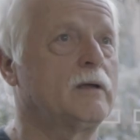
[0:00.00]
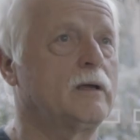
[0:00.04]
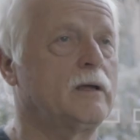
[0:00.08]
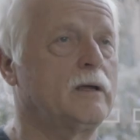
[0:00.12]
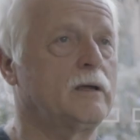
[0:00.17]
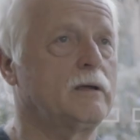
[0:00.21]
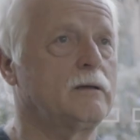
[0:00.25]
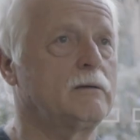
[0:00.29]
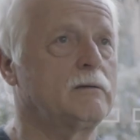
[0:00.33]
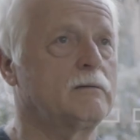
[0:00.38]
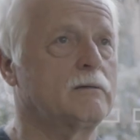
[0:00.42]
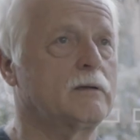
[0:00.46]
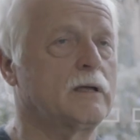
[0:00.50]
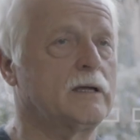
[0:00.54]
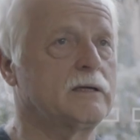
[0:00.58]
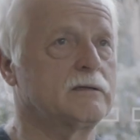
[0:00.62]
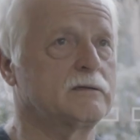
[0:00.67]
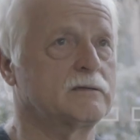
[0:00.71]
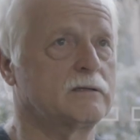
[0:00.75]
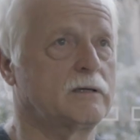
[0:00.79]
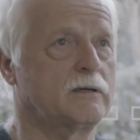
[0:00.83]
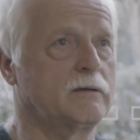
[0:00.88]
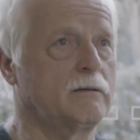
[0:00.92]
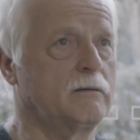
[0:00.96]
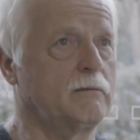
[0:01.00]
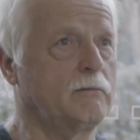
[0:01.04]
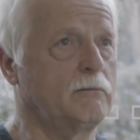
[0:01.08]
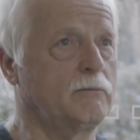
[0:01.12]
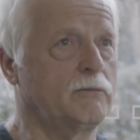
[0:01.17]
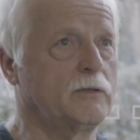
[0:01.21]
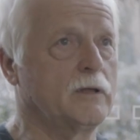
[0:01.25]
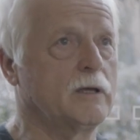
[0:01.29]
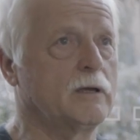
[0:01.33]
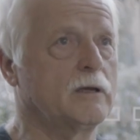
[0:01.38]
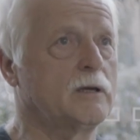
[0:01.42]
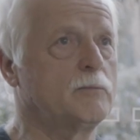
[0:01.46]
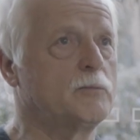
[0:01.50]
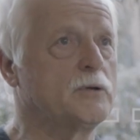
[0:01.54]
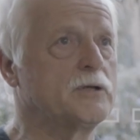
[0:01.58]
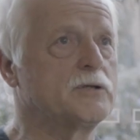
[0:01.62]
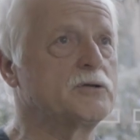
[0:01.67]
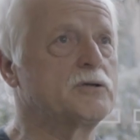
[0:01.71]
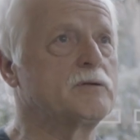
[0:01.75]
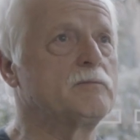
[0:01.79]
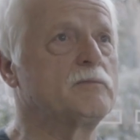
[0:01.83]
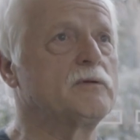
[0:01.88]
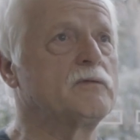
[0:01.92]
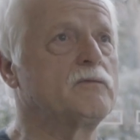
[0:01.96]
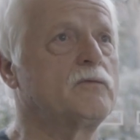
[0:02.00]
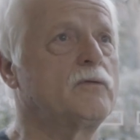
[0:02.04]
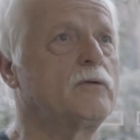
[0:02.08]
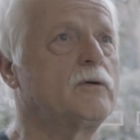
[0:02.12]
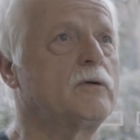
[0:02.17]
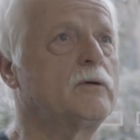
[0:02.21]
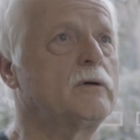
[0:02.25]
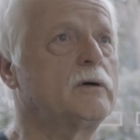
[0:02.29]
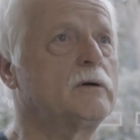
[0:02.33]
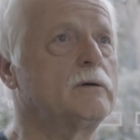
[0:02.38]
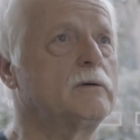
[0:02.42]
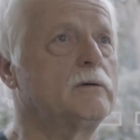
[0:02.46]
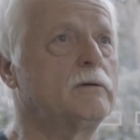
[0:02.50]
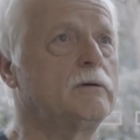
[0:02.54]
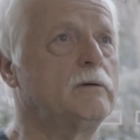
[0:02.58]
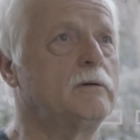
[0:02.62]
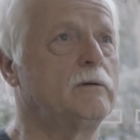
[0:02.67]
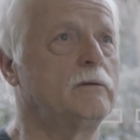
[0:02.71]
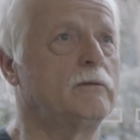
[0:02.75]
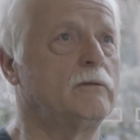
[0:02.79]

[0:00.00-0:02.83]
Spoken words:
and as I think I mentioned before,